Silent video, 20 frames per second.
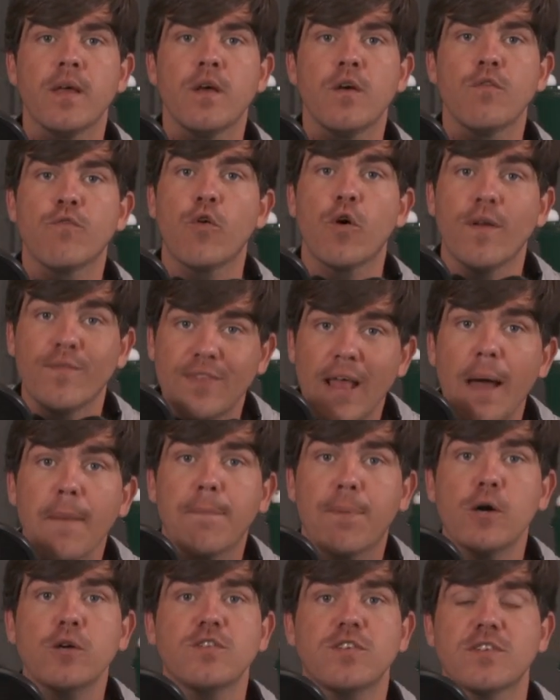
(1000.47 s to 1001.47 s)
for if that
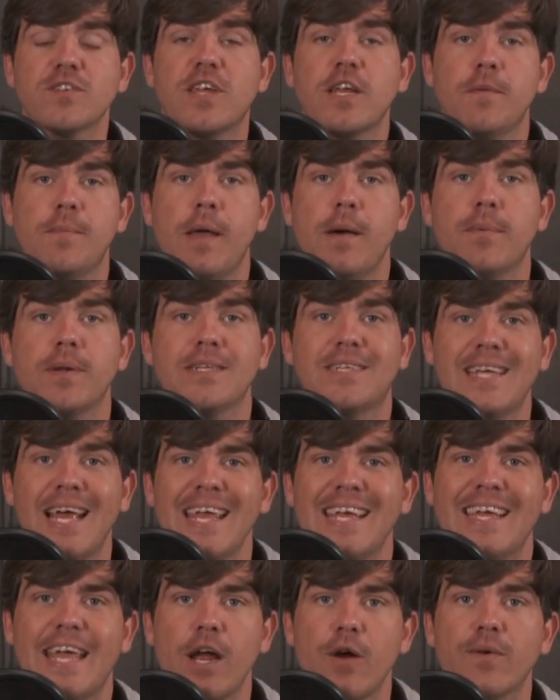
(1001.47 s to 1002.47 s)
person's going to be able to
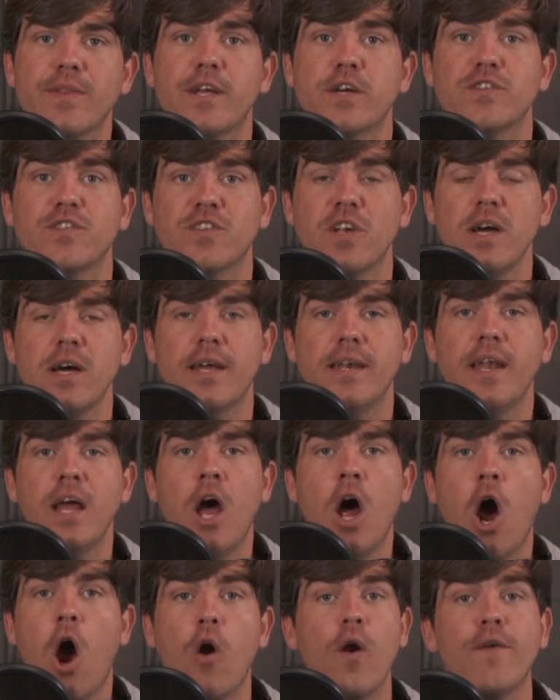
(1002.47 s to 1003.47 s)
take care of their son,
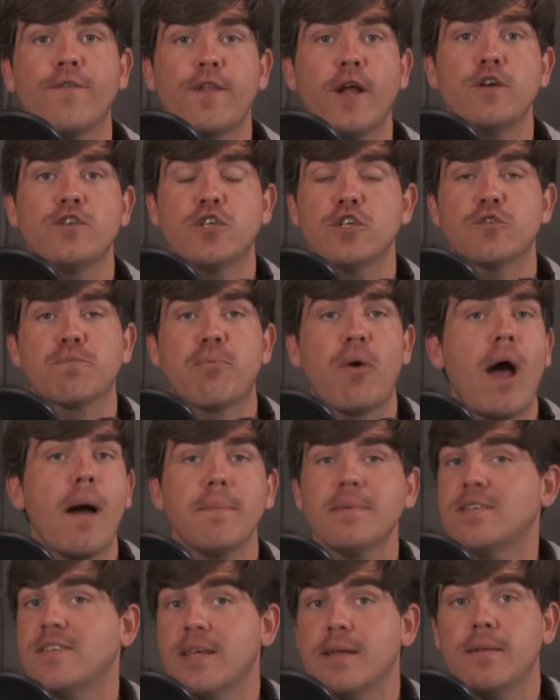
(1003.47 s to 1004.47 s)
or if they're just
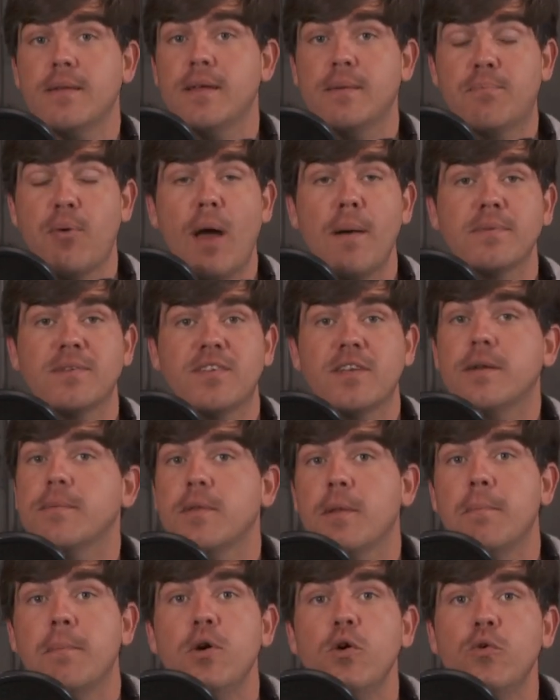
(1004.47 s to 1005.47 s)
promising them
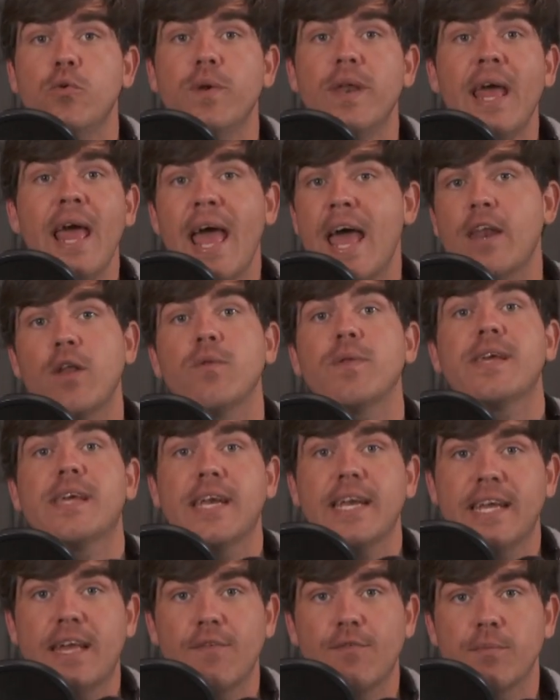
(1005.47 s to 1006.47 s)
the moon and only going
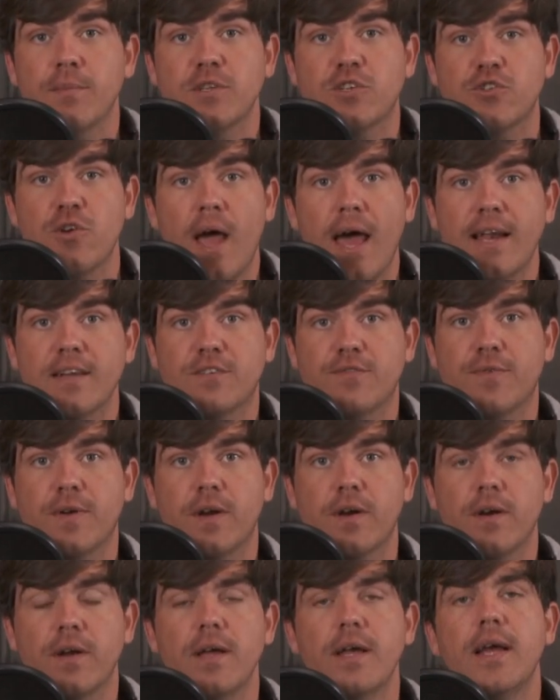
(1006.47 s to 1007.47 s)
to give them the
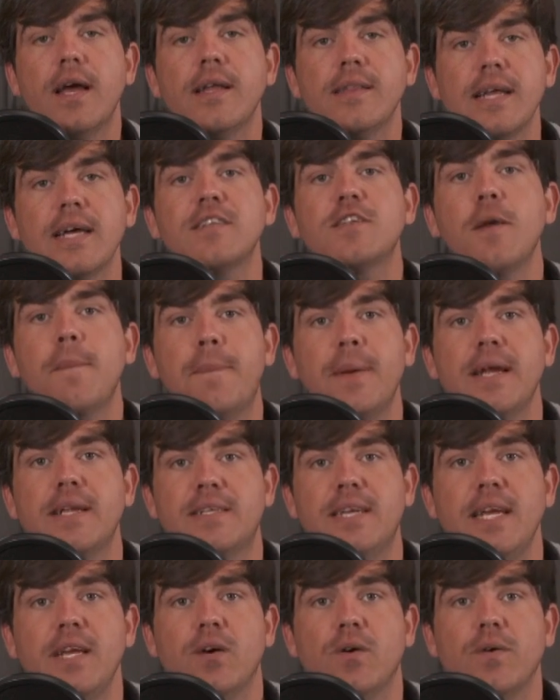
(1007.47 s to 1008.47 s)
stratosphere. That's a big
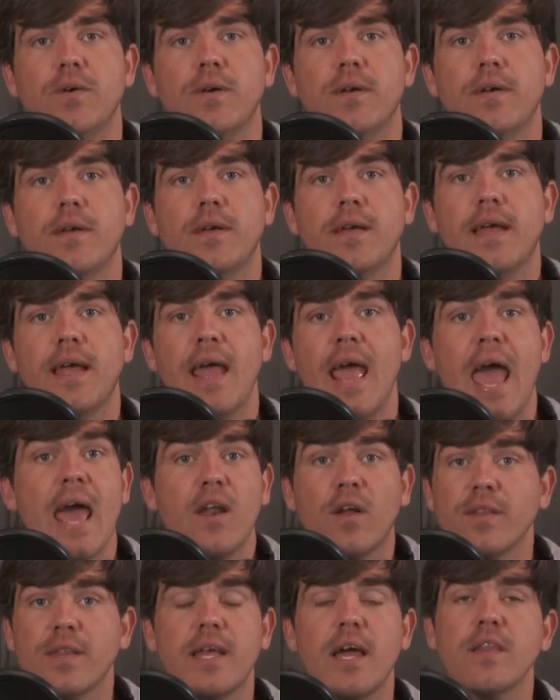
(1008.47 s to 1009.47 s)
deal. And
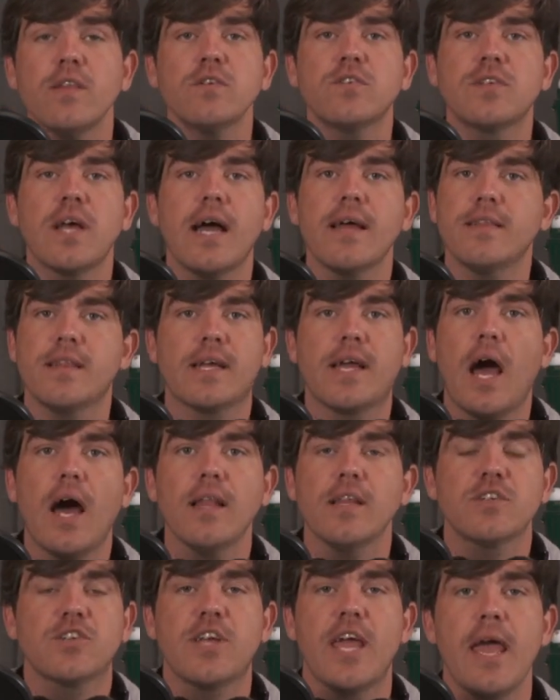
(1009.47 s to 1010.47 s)
on the other side, the
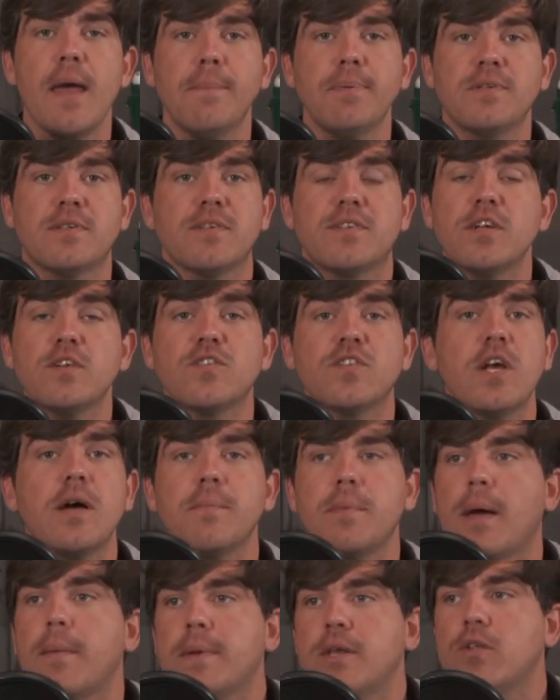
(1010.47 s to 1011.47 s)
college campuses, there's some,
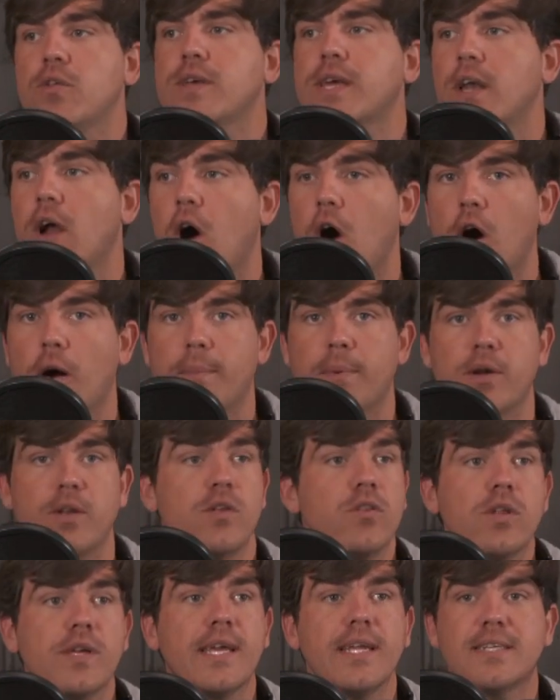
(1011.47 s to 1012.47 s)
I mean, you look at Auburn,
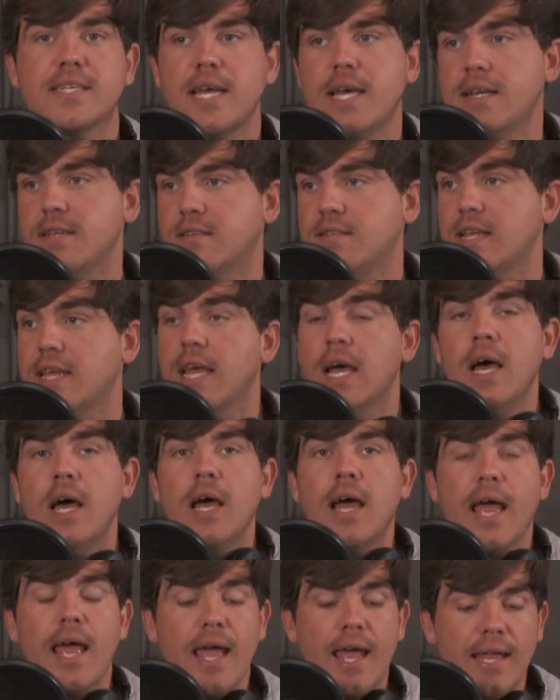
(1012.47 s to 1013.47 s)
you look at Tennessee,
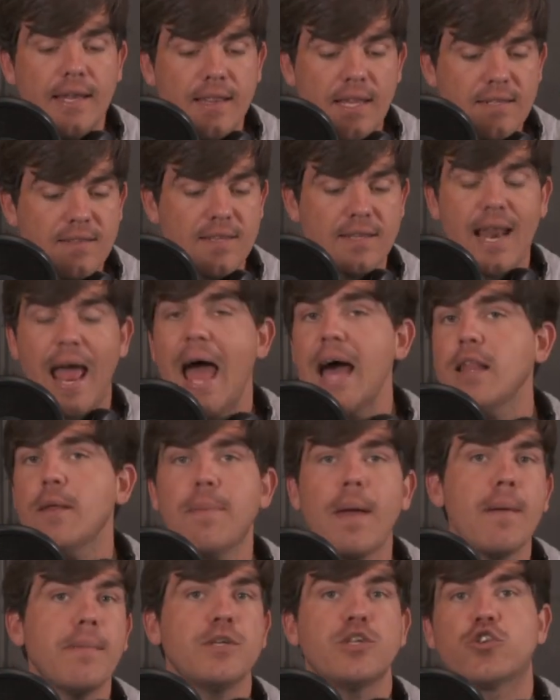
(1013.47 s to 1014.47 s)
and listen,
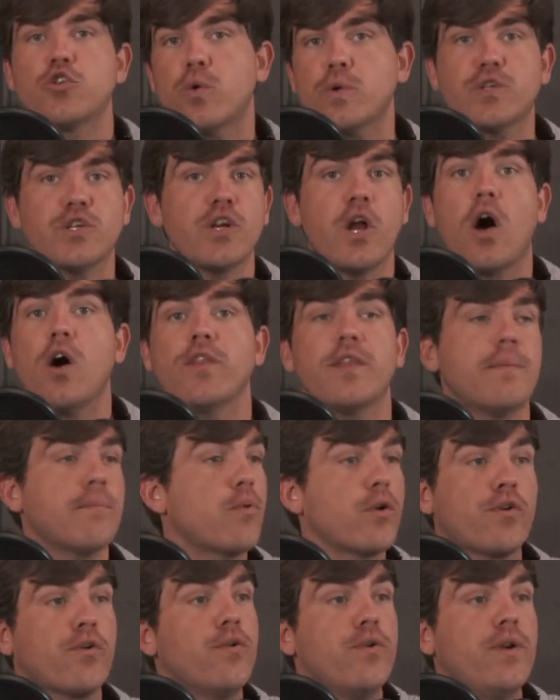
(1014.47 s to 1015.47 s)
Alabama and Georgia and all them
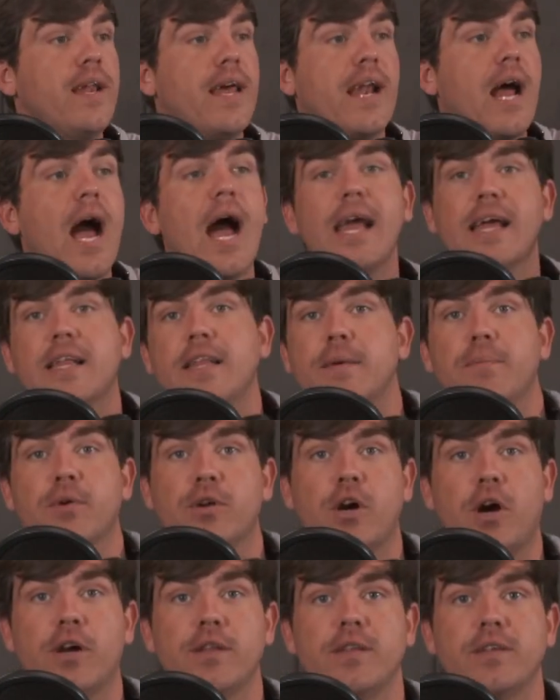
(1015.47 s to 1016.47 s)
recruited at a high clip
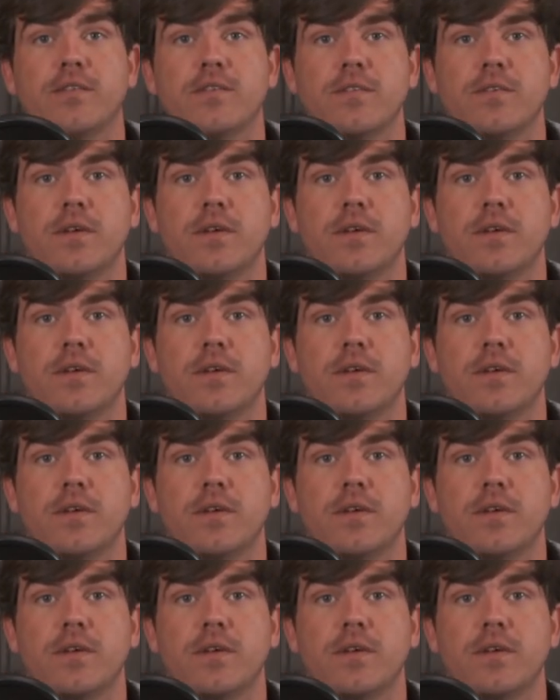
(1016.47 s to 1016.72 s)
regardless.